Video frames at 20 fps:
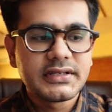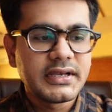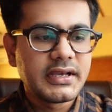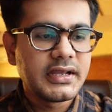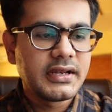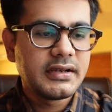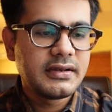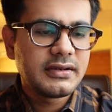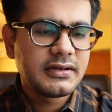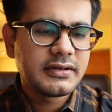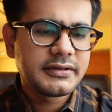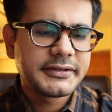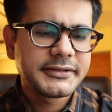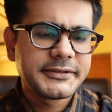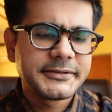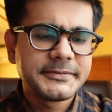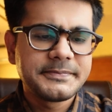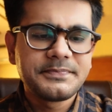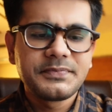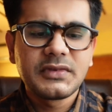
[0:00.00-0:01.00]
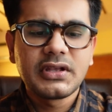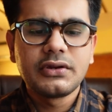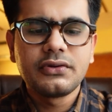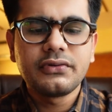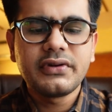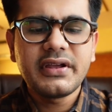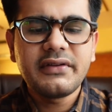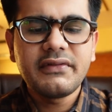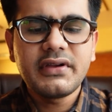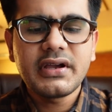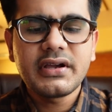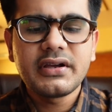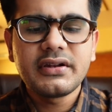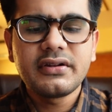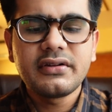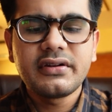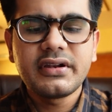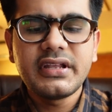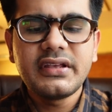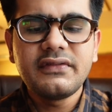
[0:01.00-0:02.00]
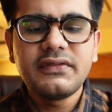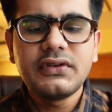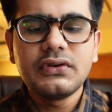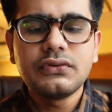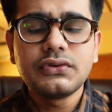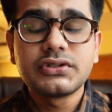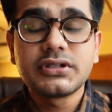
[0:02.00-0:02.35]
And today we are gonna review